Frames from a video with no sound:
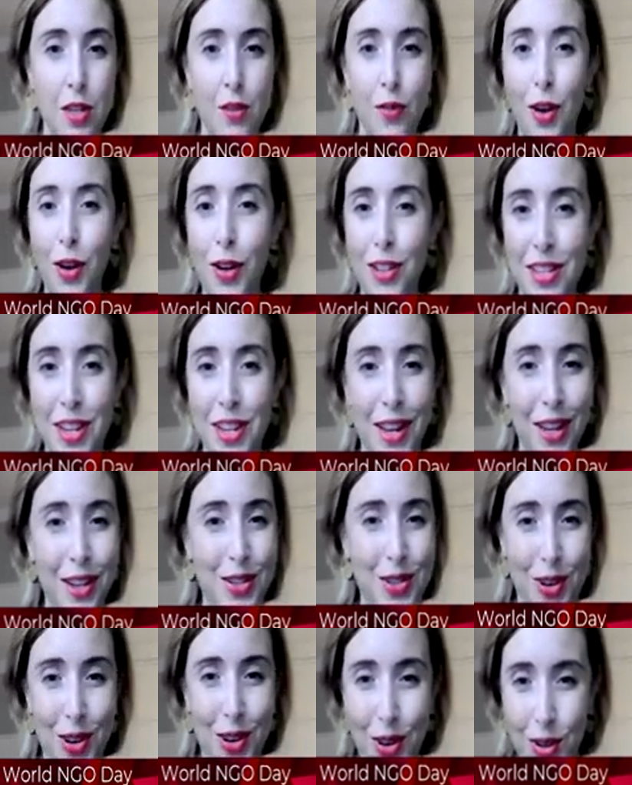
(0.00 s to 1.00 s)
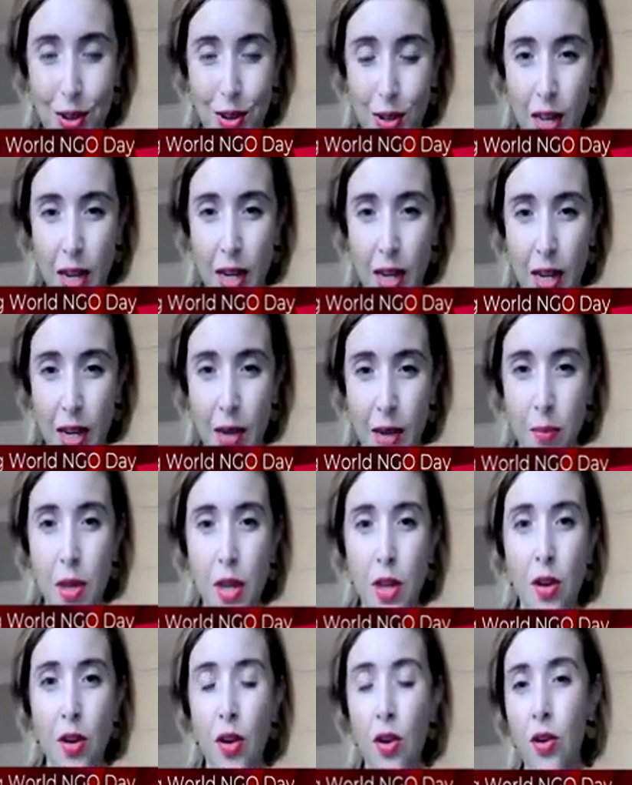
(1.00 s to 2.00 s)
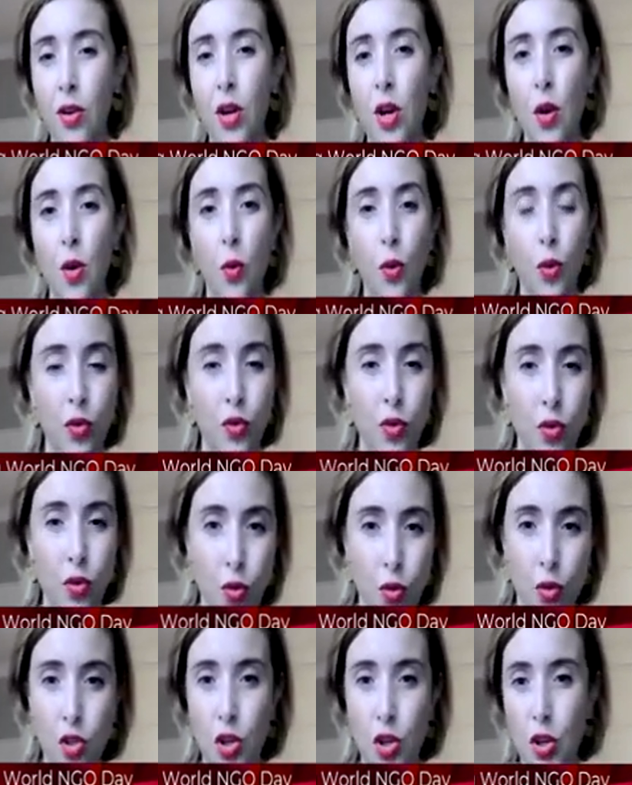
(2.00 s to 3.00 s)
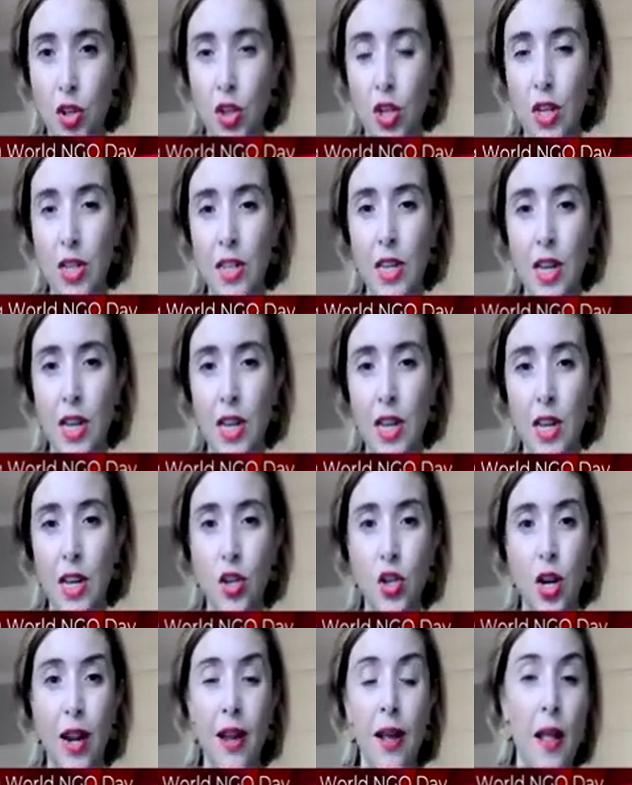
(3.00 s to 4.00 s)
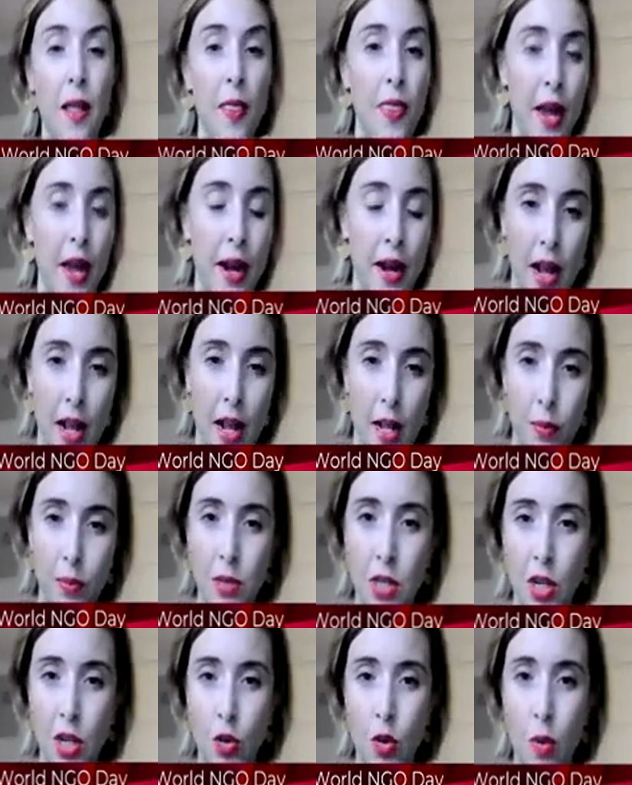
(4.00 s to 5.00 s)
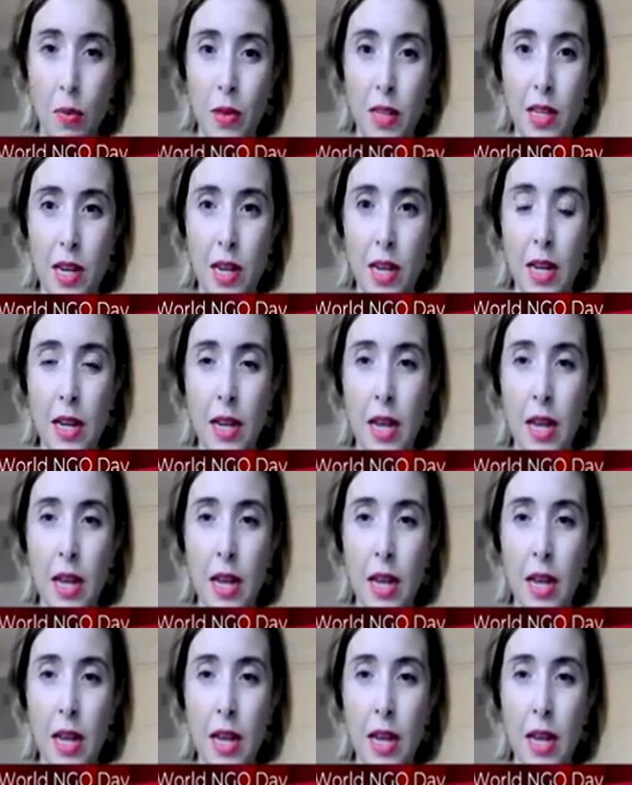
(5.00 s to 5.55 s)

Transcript: volunteer at your local NPO or through your church, etc., that helps enormously.